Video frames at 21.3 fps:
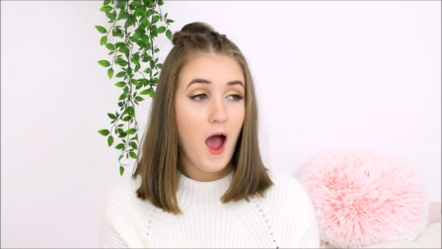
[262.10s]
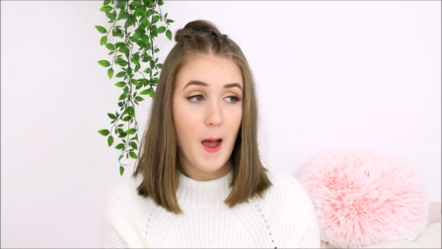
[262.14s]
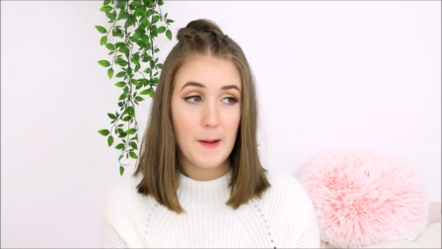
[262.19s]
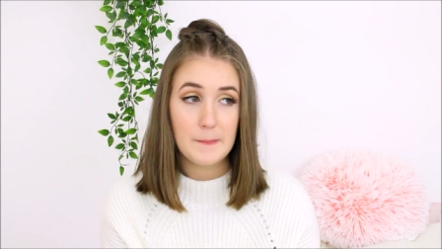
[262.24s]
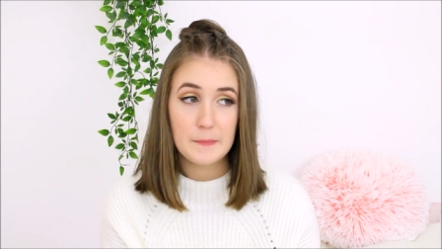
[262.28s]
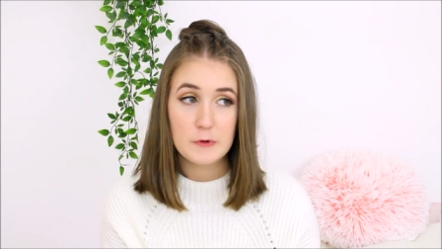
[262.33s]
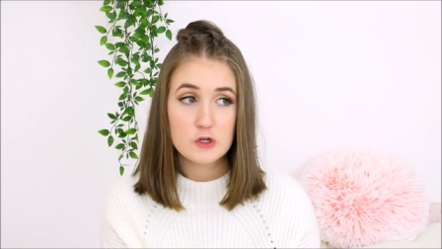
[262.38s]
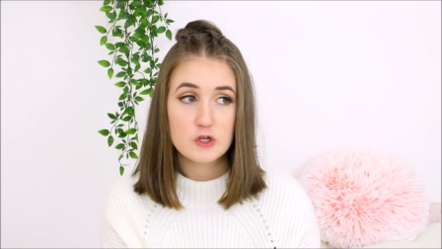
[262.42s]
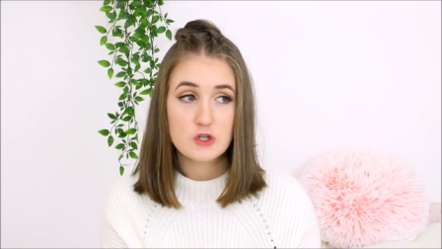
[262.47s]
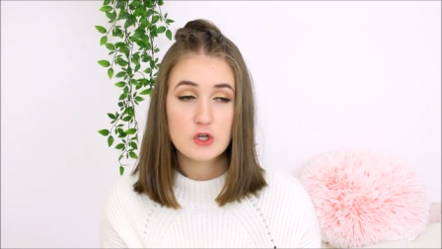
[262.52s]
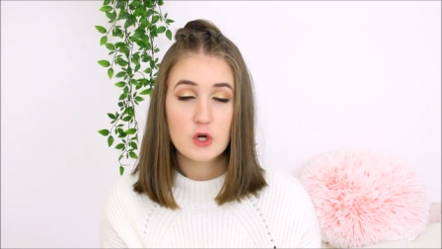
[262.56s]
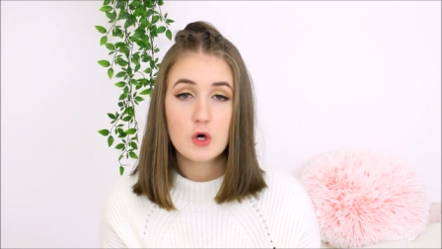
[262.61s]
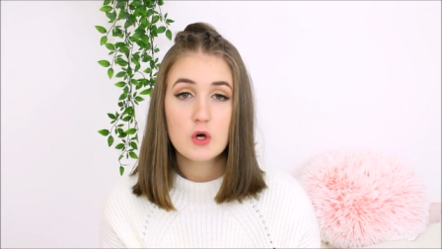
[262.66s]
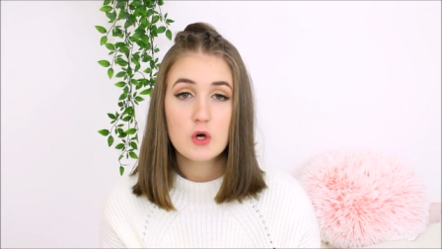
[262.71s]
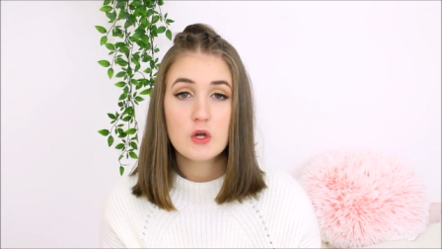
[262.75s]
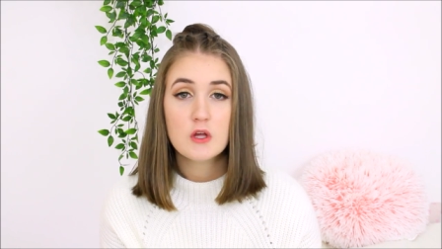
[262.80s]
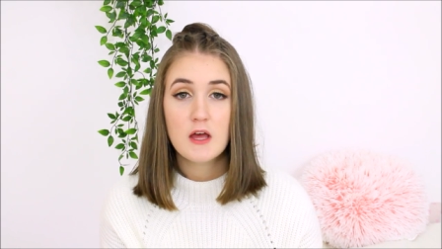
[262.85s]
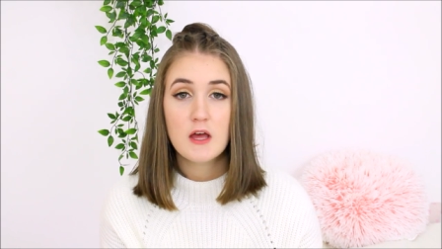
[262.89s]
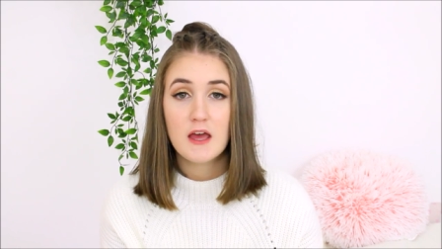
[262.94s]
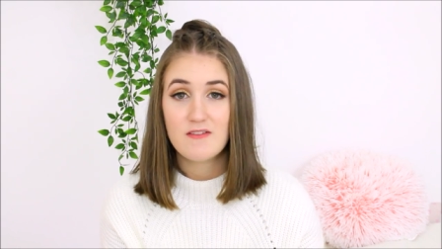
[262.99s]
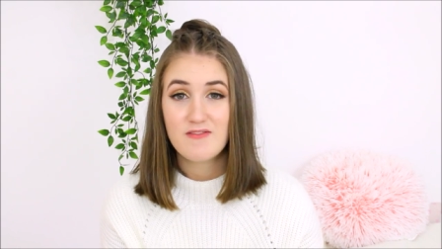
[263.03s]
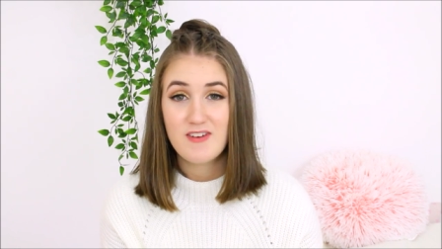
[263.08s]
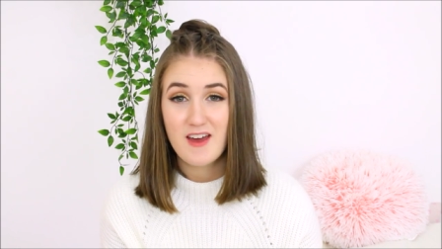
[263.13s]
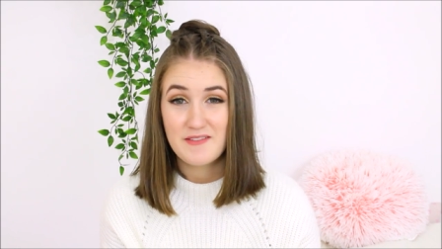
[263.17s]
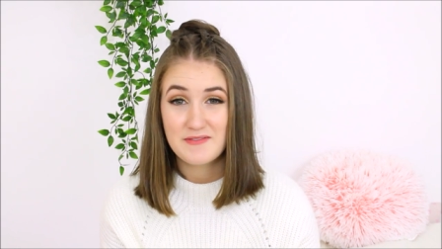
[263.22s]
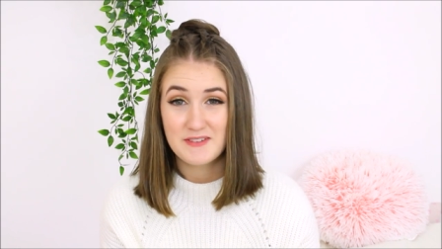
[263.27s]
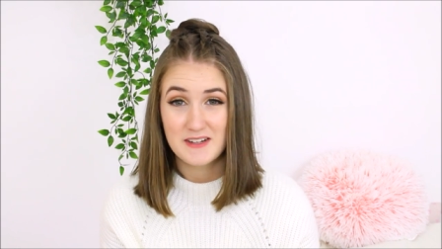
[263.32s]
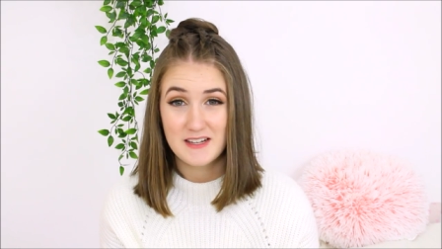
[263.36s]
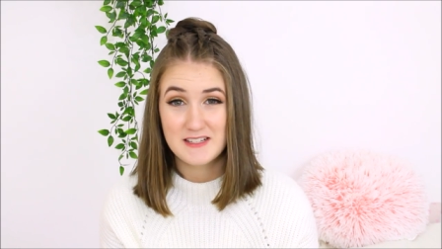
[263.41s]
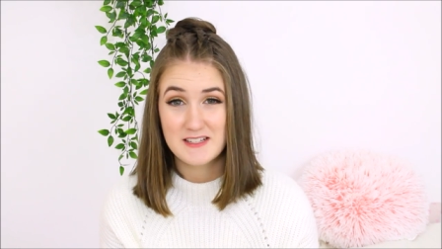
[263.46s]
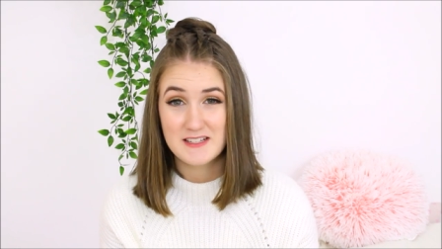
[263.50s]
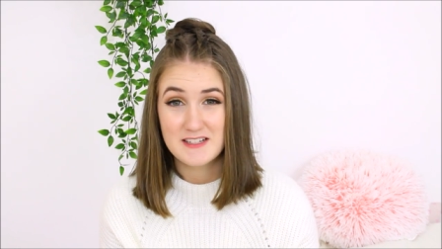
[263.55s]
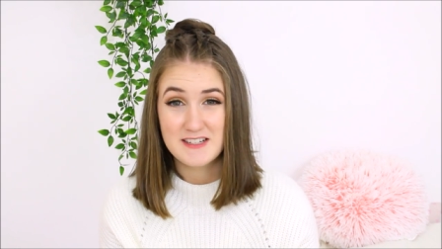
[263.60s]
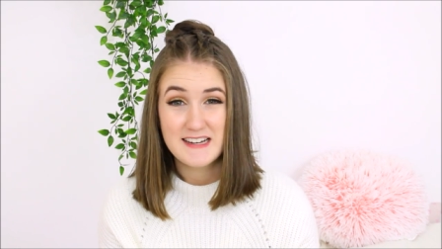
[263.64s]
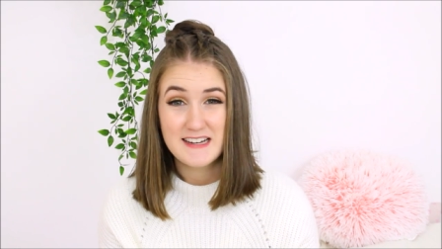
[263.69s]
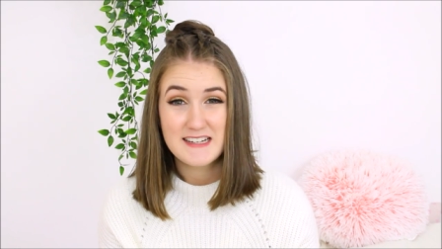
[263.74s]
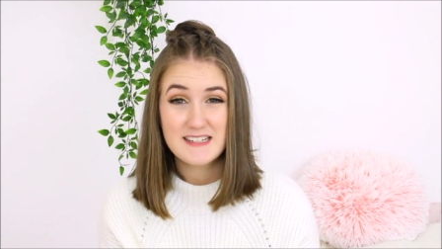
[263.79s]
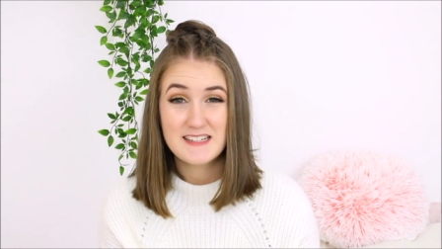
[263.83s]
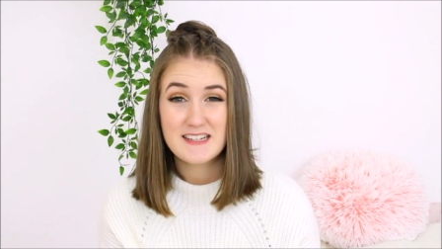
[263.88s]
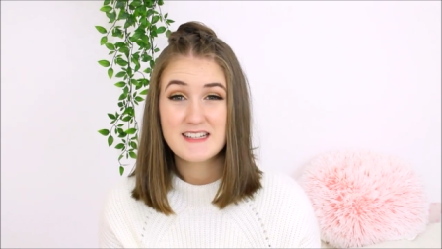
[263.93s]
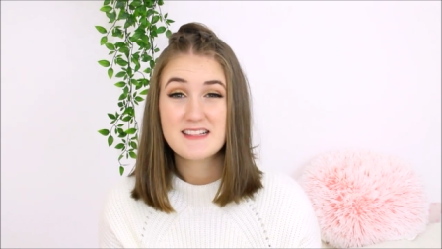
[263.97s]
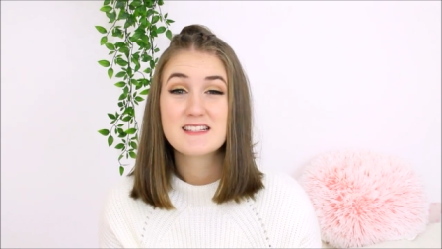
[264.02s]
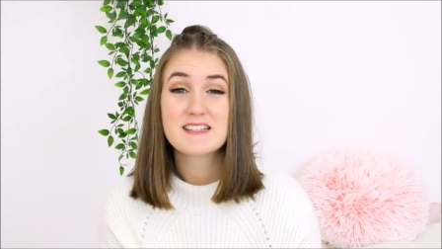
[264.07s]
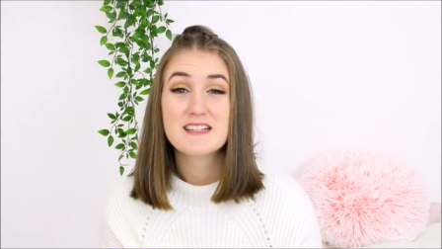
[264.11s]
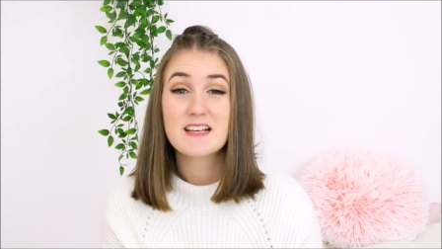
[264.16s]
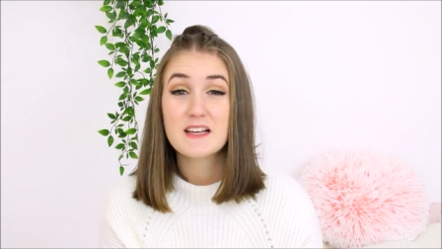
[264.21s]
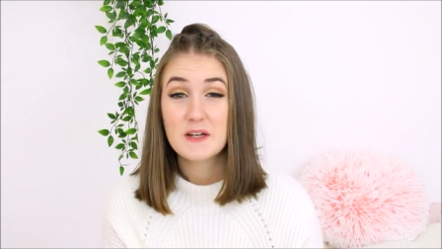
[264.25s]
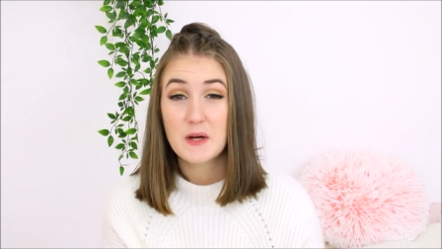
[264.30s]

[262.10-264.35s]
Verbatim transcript: I'm not sure. If you have any suggestions,